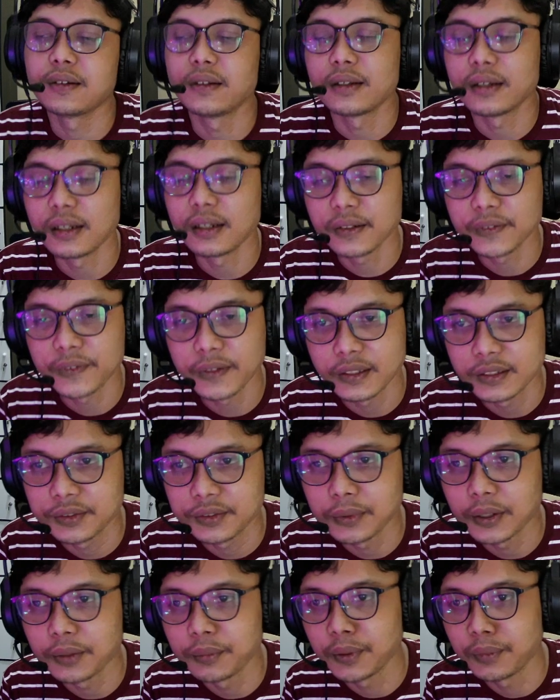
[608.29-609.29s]
understand
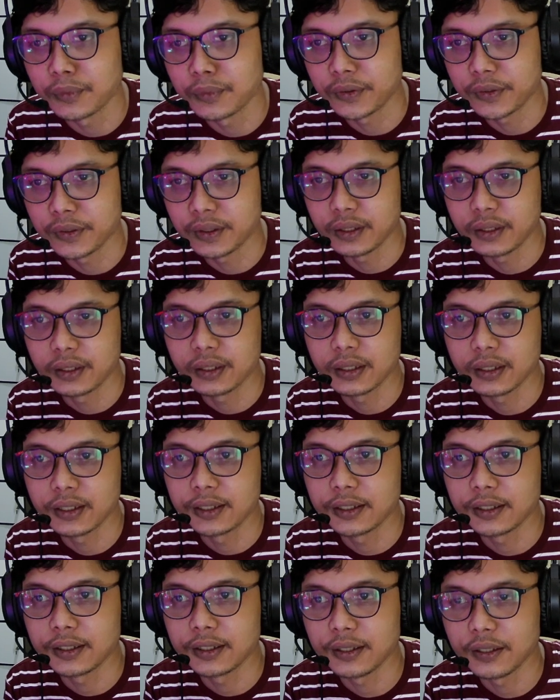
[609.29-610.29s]
about memory
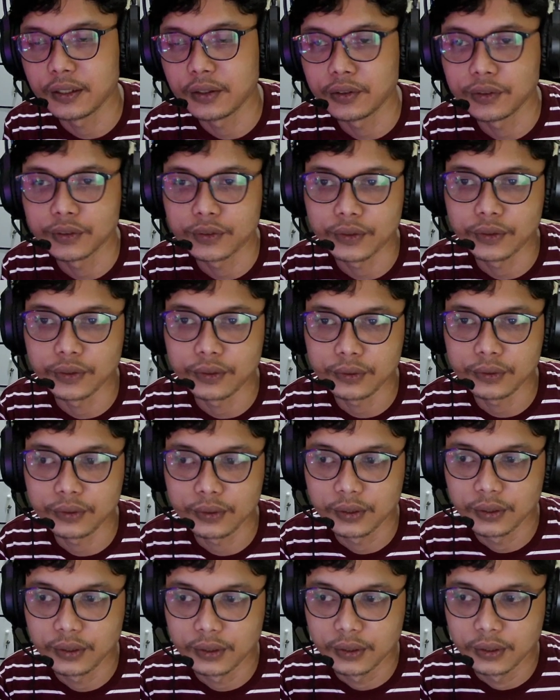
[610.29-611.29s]
and also
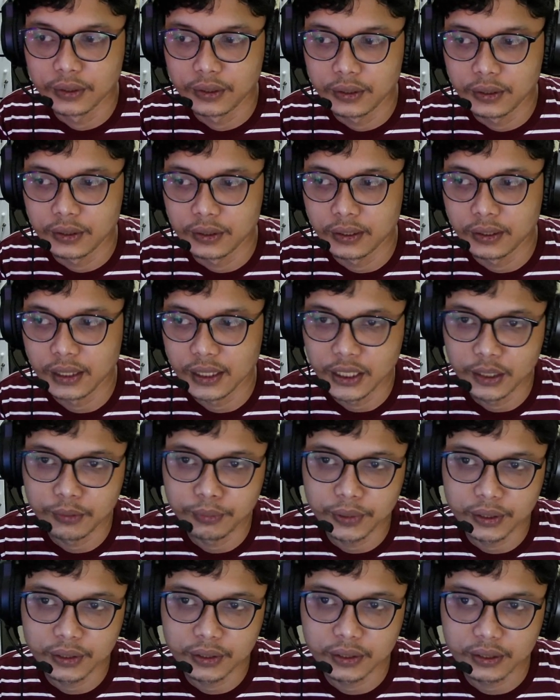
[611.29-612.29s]
the
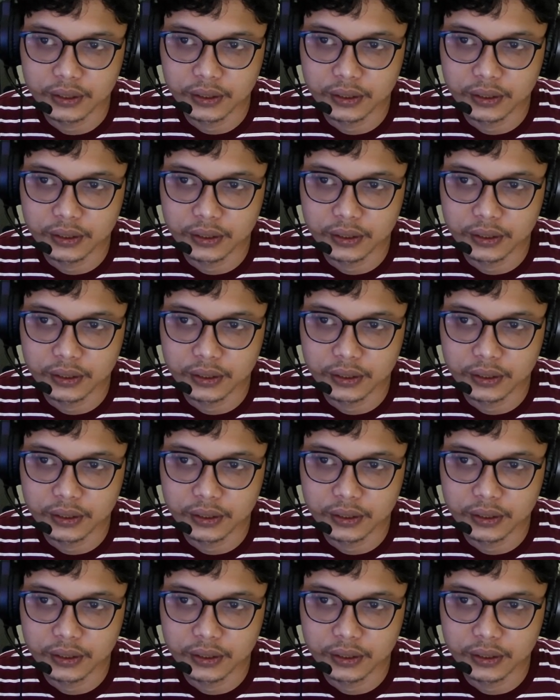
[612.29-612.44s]
limit